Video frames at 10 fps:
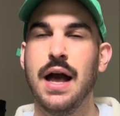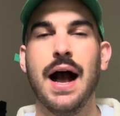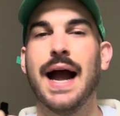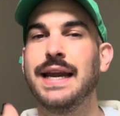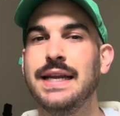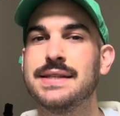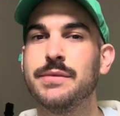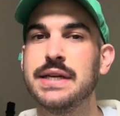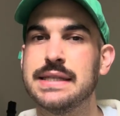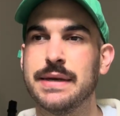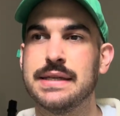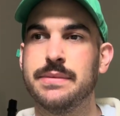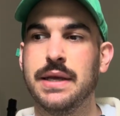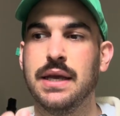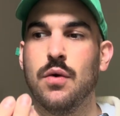I need someone to explain to
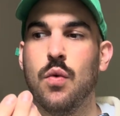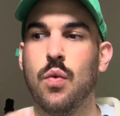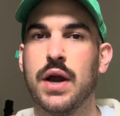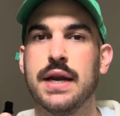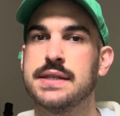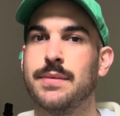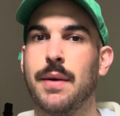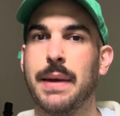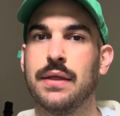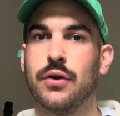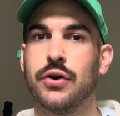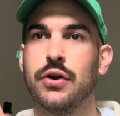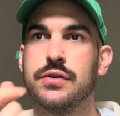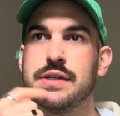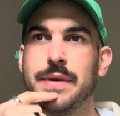me what it is about Ben
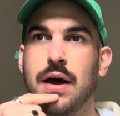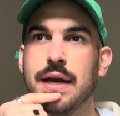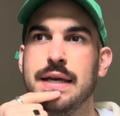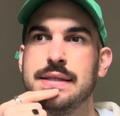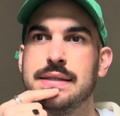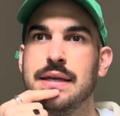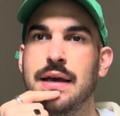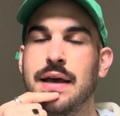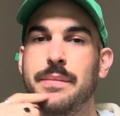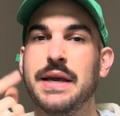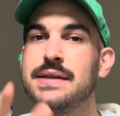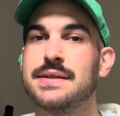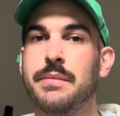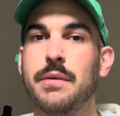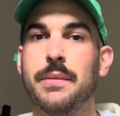Lerner, to be honest, because
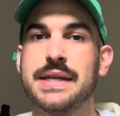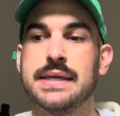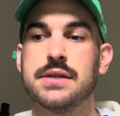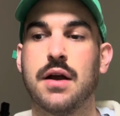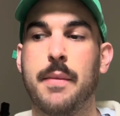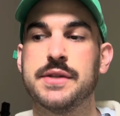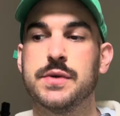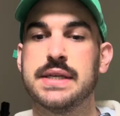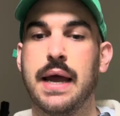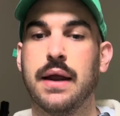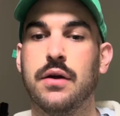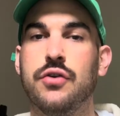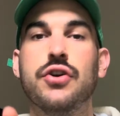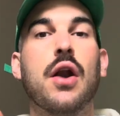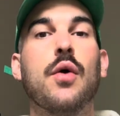some people in my TikTok comments were saying,
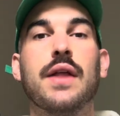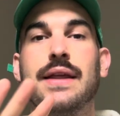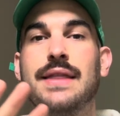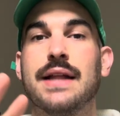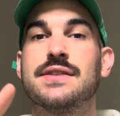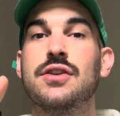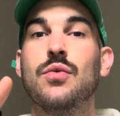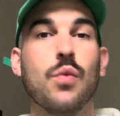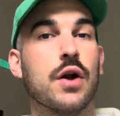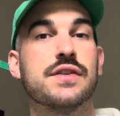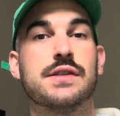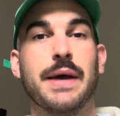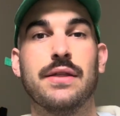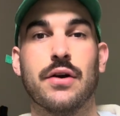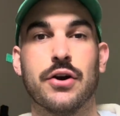no, like that's the worst
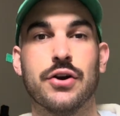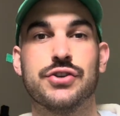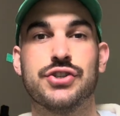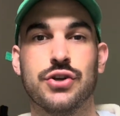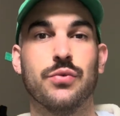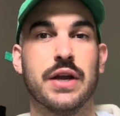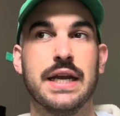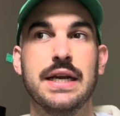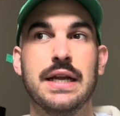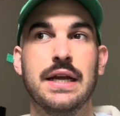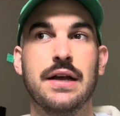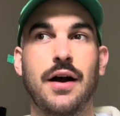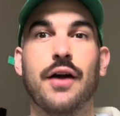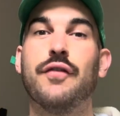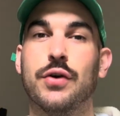Ben Lerner to read.
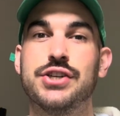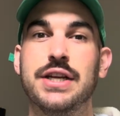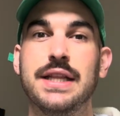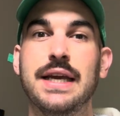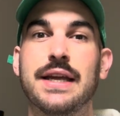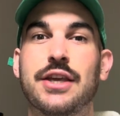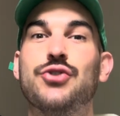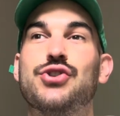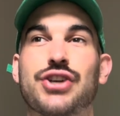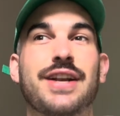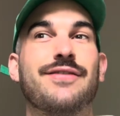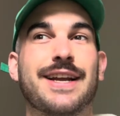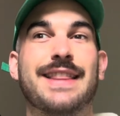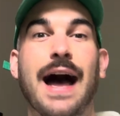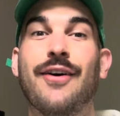Unfortunately, like you shouldn't
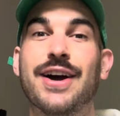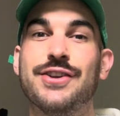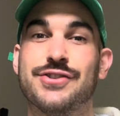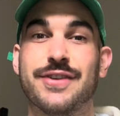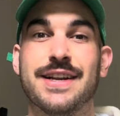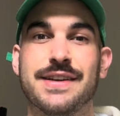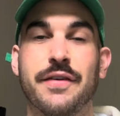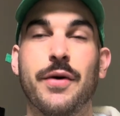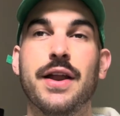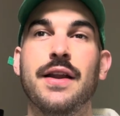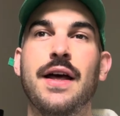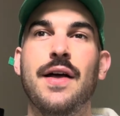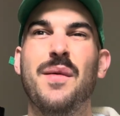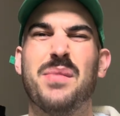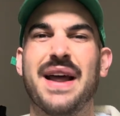read that one. You should read a different one.
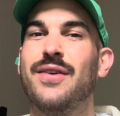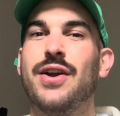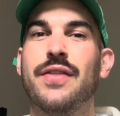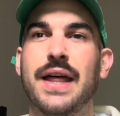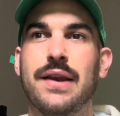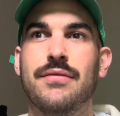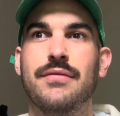But I don't know that